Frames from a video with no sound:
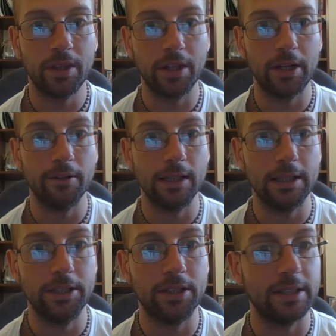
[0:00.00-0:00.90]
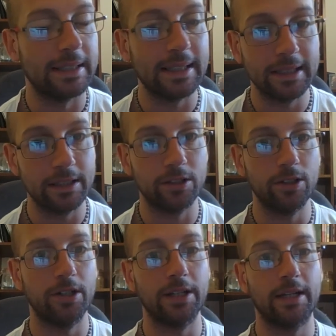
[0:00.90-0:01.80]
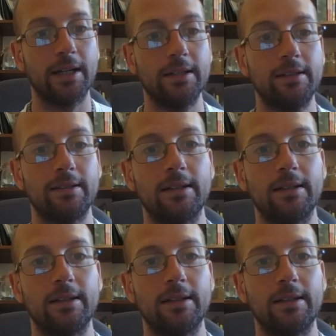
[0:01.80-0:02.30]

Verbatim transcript: their religion, and that is not the case.